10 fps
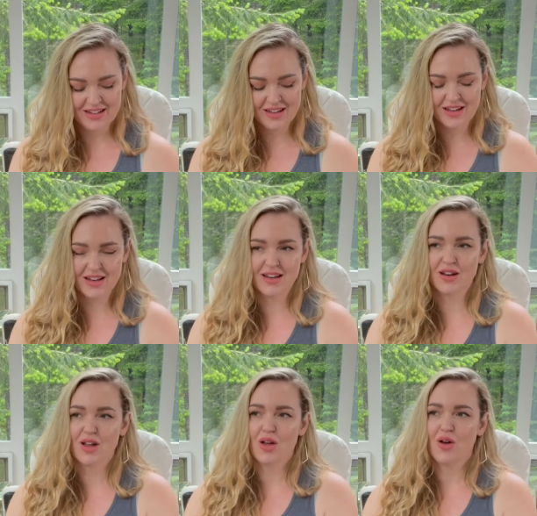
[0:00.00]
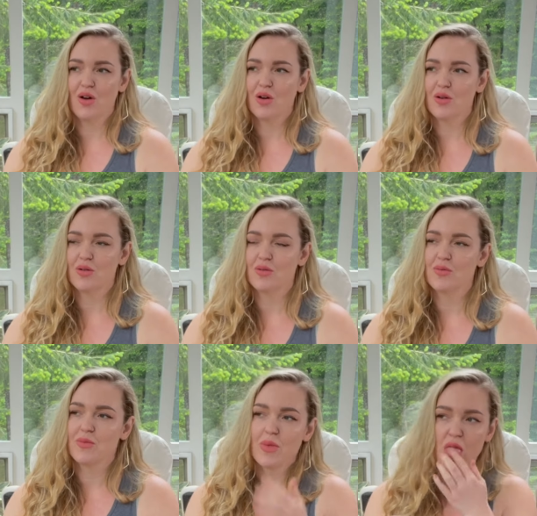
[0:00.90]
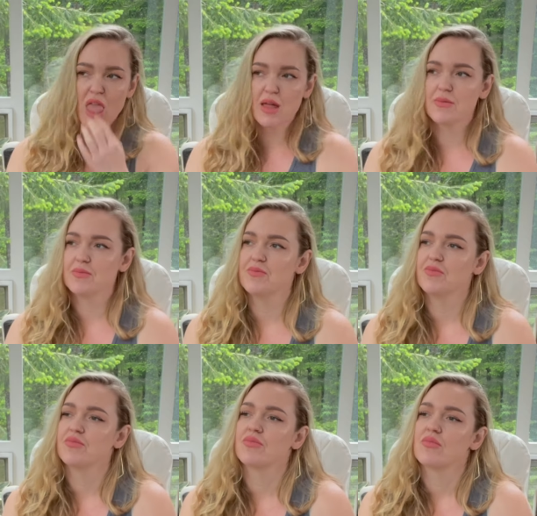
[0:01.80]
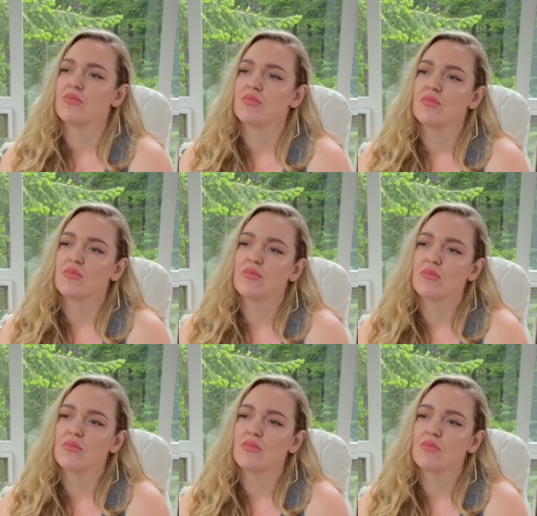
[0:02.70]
(no one is talking)